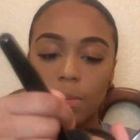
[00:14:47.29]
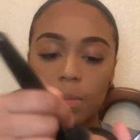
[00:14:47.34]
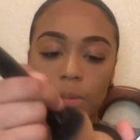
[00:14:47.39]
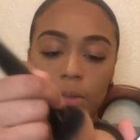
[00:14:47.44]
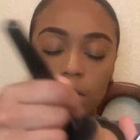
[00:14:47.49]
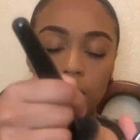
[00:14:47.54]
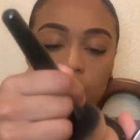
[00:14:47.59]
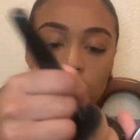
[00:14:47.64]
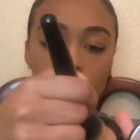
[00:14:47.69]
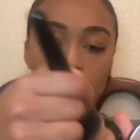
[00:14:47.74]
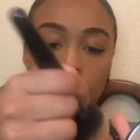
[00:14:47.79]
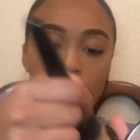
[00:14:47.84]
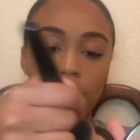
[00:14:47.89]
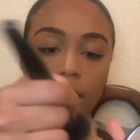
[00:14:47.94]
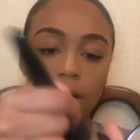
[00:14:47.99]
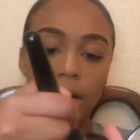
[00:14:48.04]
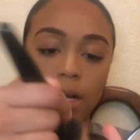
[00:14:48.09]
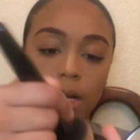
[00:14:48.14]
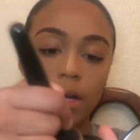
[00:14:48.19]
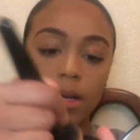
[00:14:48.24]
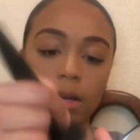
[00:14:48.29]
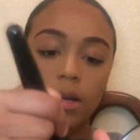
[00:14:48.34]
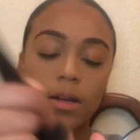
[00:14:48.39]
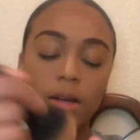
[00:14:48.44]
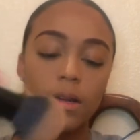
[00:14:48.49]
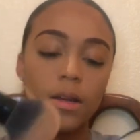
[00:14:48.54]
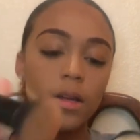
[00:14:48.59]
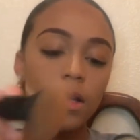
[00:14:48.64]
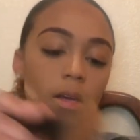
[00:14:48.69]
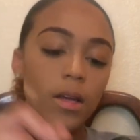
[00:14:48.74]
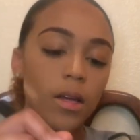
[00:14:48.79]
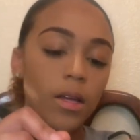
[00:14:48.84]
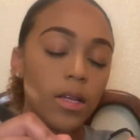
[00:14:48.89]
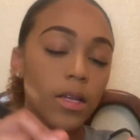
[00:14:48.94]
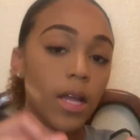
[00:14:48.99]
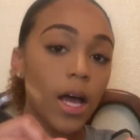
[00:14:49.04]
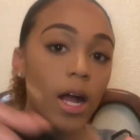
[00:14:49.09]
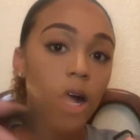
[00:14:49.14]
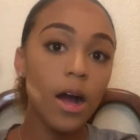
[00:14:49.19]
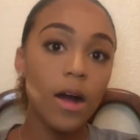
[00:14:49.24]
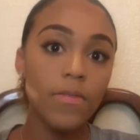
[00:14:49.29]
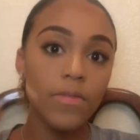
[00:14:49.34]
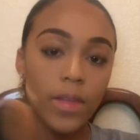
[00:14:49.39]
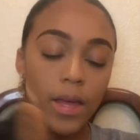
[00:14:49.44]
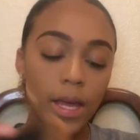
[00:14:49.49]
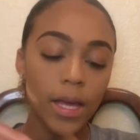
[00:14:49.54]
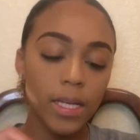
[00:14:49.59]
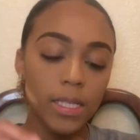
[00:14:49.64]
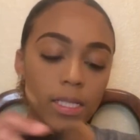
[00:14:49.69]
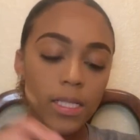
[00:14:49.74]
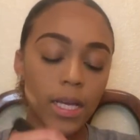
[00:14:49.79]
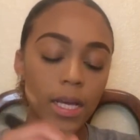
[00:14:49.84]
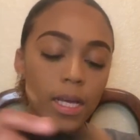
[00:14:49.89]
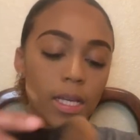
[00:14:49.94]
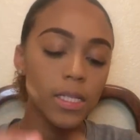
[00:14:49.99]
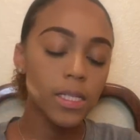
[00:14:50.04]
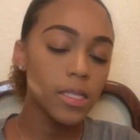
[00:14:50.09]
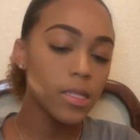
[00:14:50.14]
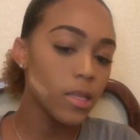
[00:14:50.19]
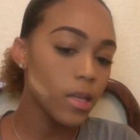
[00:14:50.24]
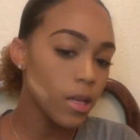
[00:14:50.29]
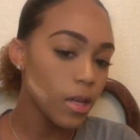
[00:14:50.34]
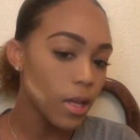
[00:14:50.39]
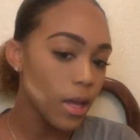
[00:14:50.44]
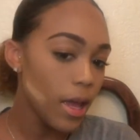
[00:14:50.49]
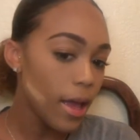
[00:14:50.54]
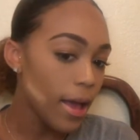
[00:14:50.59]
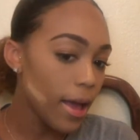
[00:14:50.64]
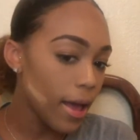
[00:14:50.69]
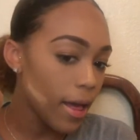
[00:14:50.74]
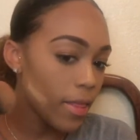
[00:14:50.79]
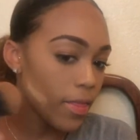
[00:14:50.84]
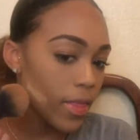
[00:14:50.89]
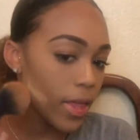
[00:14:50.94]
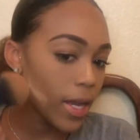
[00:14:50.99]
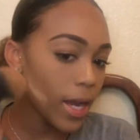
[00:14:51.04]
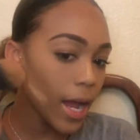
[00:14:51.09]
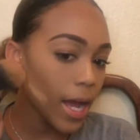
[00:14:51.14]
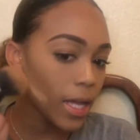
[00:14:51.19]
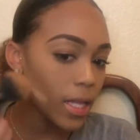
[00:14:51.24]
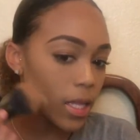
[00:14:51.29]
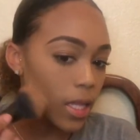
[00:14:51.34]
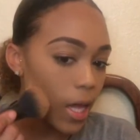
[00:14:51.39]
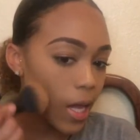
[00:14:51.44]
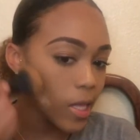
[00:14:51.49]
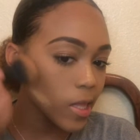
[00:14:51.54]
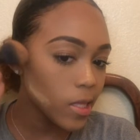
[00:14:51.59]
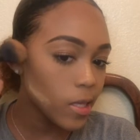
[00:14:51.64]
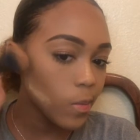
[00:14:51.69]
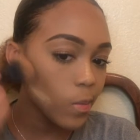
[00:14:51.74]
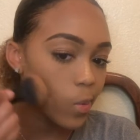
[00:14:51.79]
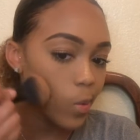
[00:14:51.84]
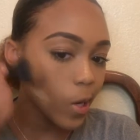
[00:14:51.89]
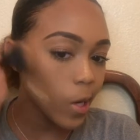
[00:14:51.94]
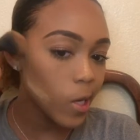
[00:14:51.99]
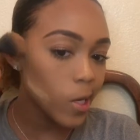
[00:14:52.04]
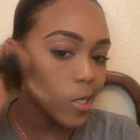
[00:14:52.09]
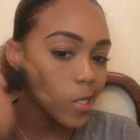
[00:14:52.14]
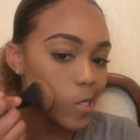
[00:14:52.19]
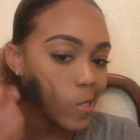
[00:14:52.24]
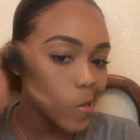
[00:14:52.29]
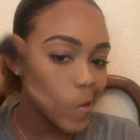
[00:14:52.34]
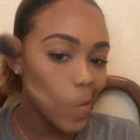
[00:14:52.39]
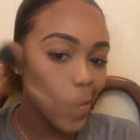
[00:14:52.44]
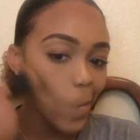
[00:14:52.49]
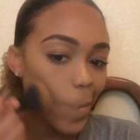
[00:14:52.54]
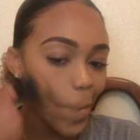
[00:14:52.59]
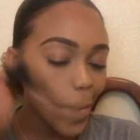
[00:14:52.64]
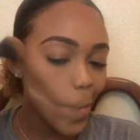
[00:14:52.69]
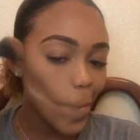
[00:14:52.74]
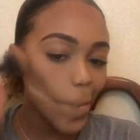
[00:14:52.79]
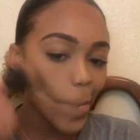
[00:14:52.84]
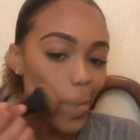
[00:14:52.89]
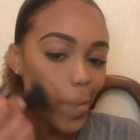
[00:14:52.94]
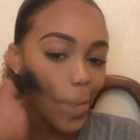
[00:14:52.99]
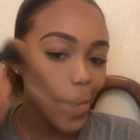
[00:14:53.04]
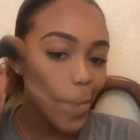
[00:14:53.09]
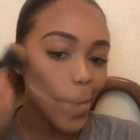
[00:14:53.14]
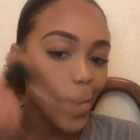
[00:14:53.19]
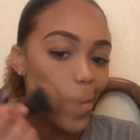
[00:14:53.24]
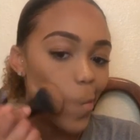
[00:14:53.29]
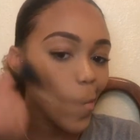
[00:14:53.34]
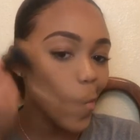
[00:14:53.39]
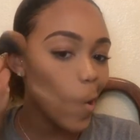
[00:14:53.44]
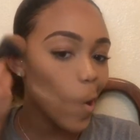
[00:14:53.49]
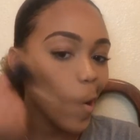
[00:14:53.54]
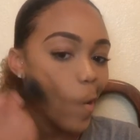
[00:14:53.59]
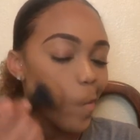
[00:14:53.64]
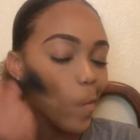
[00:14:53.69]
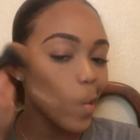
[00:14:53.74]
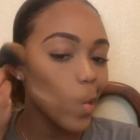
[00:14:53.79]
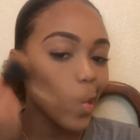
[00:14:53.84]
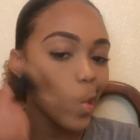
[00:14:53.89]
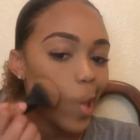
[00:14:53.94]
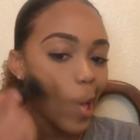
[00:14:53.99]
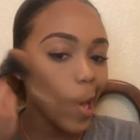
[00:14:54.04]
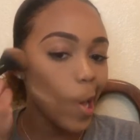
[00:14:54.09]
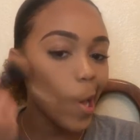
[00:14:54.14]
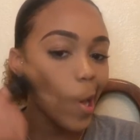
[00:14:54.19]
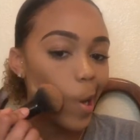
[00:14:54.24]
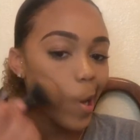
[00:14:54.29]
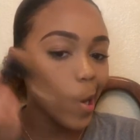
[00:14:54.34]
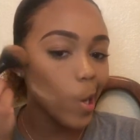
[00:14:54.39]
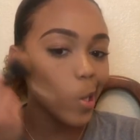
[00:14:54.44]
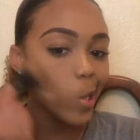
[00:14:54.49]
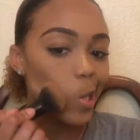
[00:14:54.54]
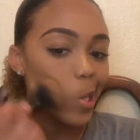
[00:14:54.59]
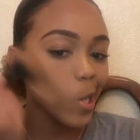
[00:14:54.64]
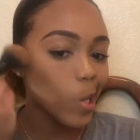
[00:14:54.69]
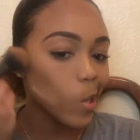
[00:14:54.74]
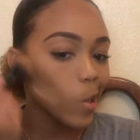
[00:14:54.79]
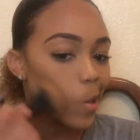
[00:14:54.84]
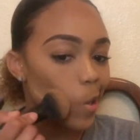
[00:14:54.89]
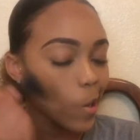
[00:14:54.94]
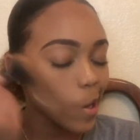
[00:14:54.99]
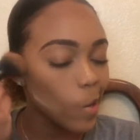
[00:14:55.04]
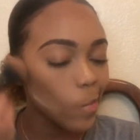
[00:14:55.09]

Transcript: Put it there, knock off the excess, and then I lightly brush where I put that contour.